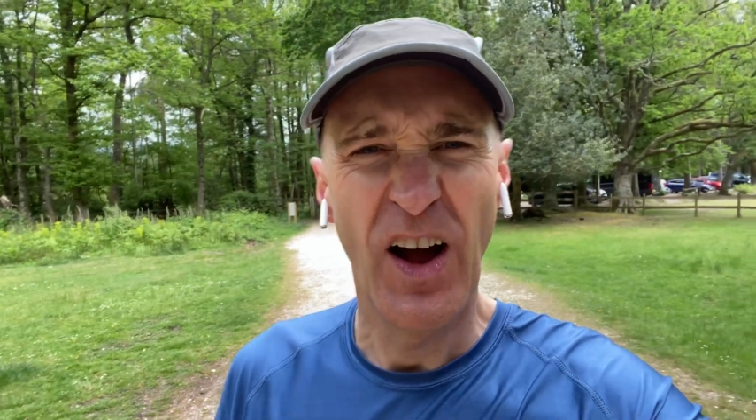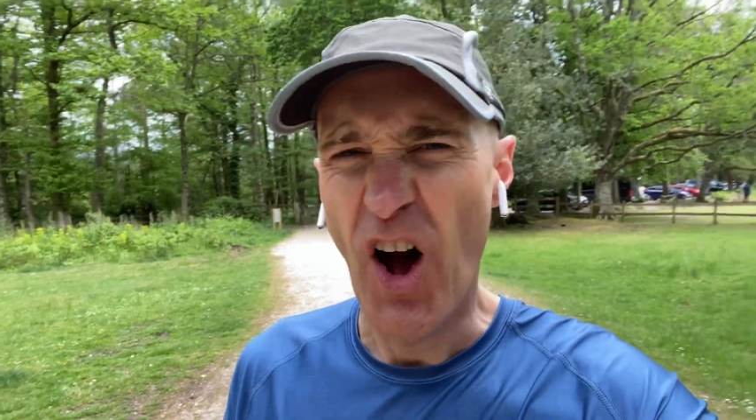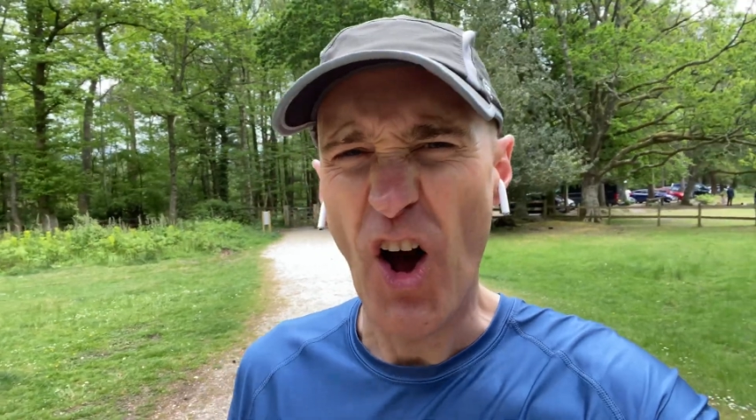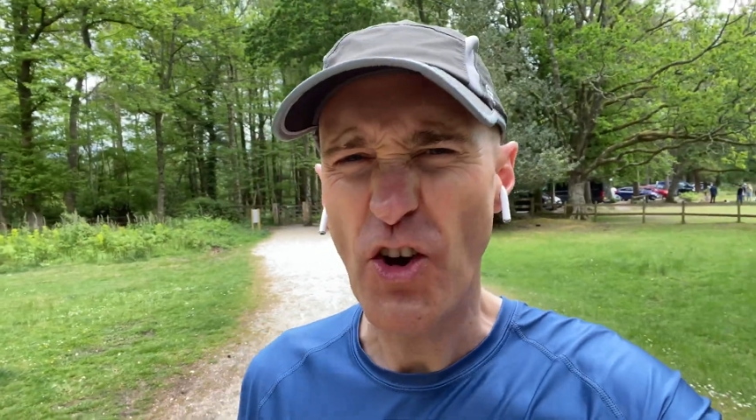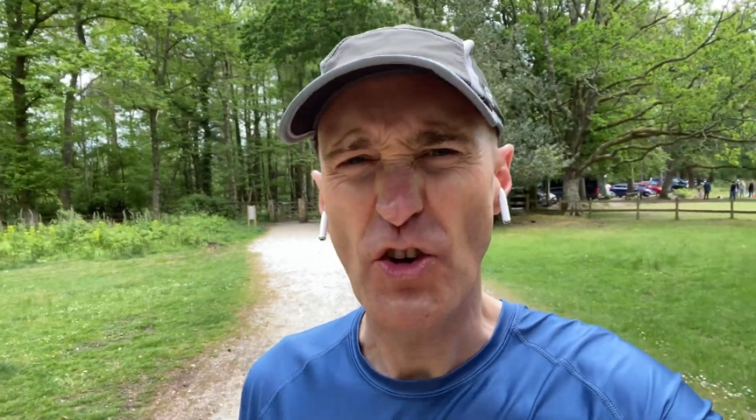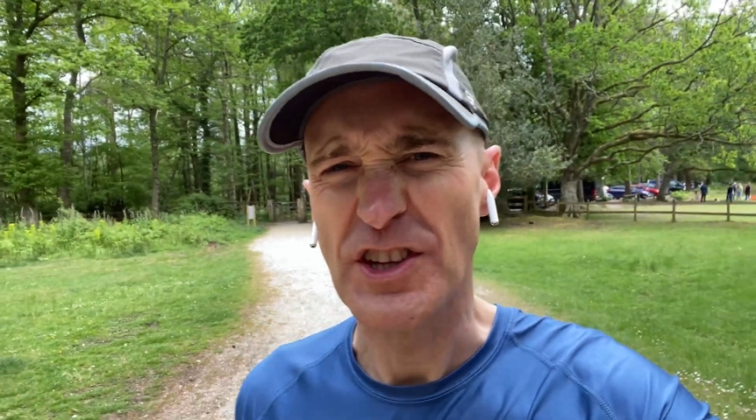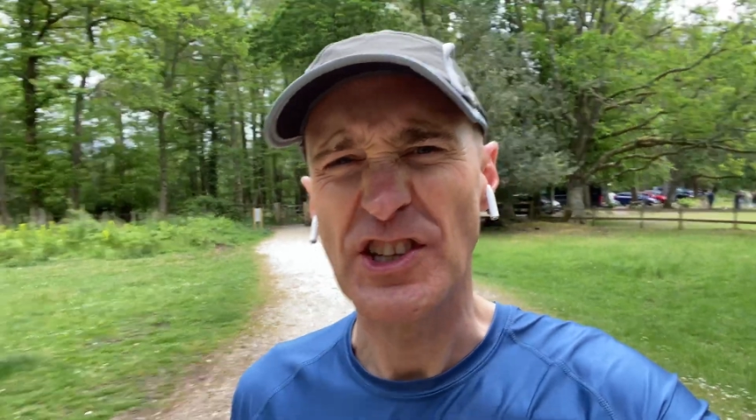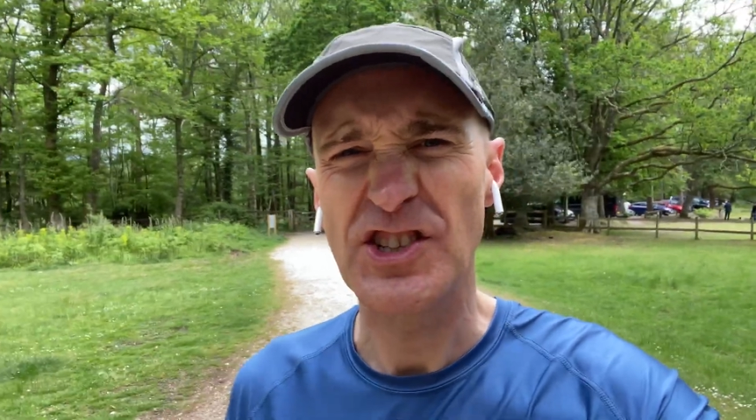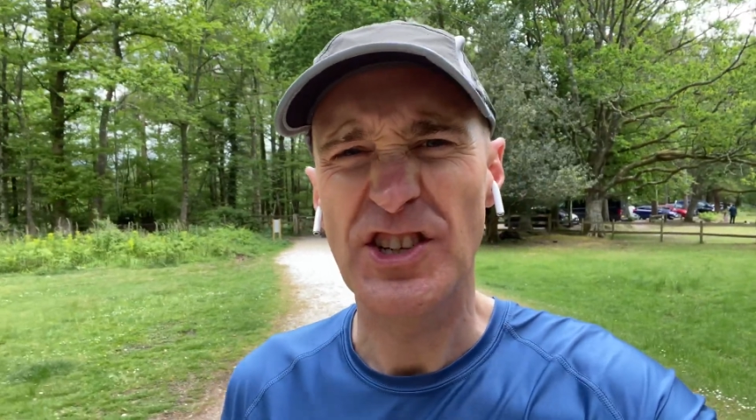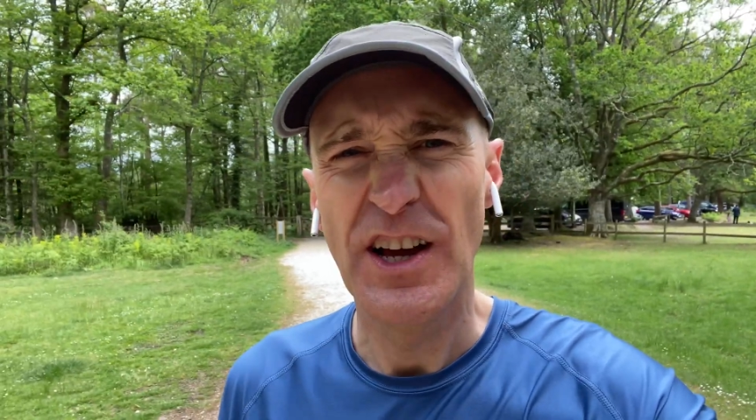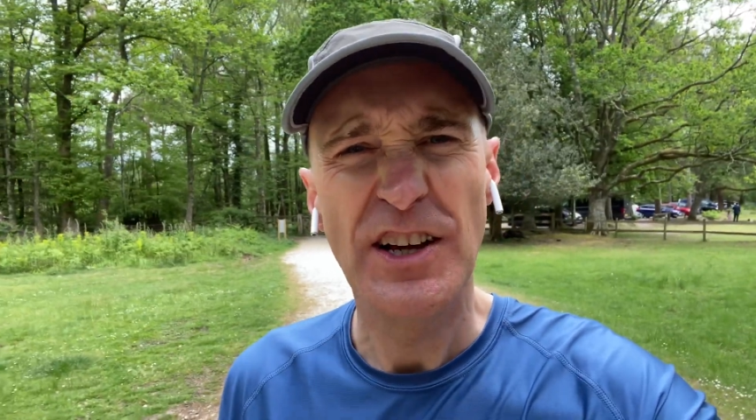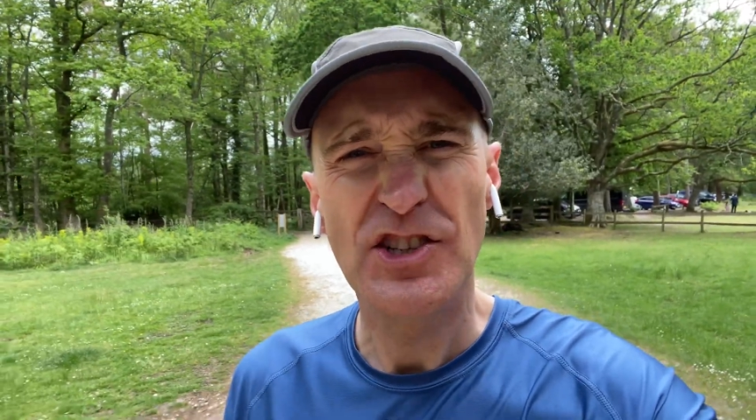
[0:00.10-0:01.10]
I got this
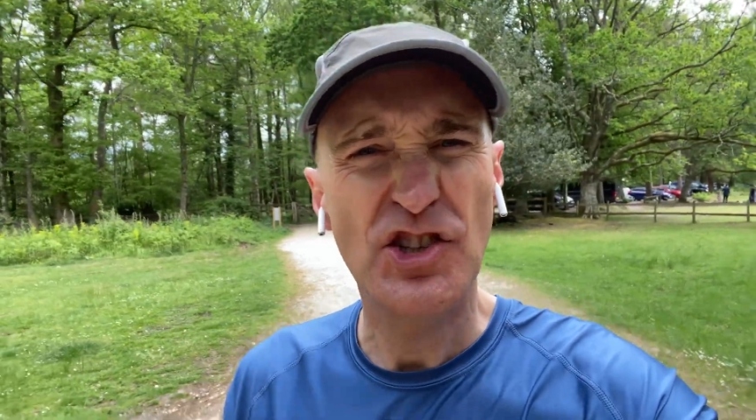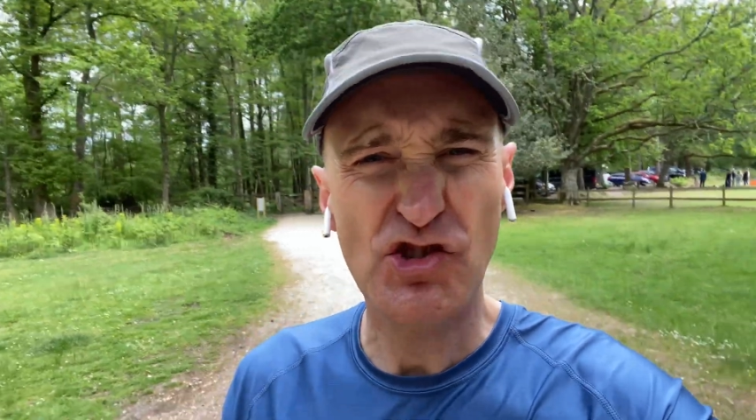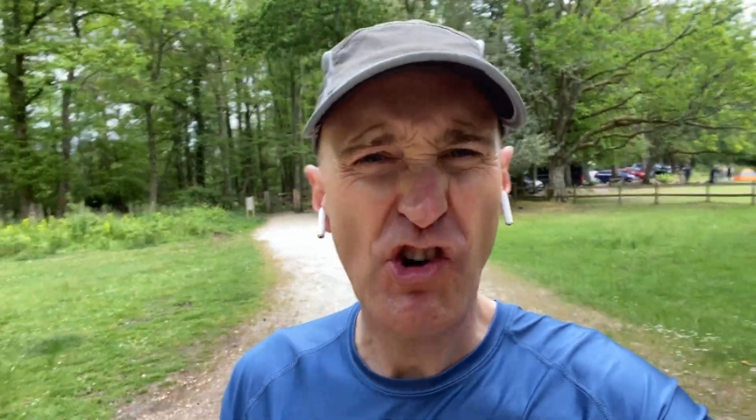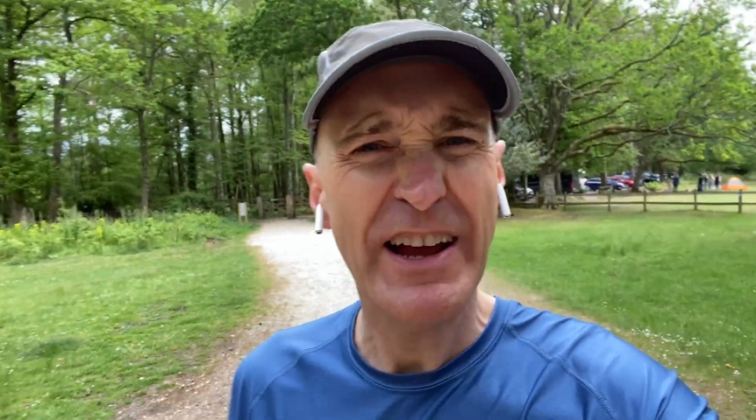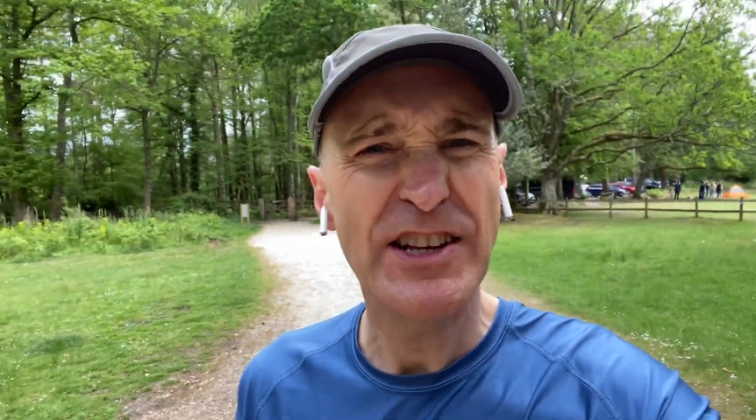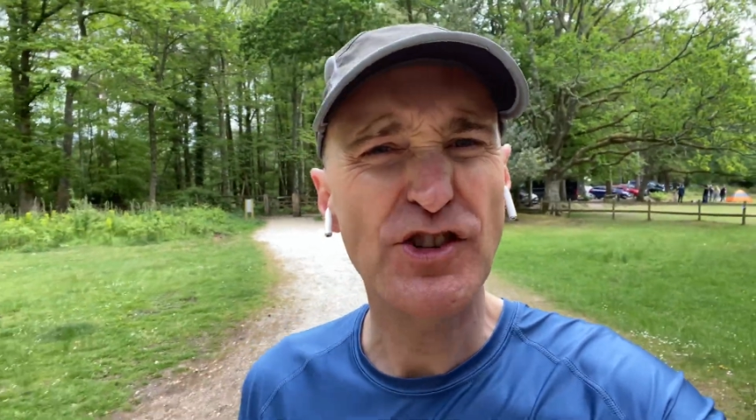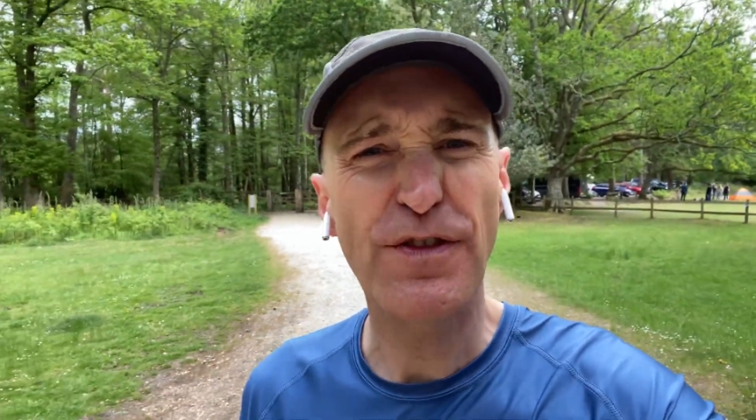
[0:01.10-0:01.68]
strange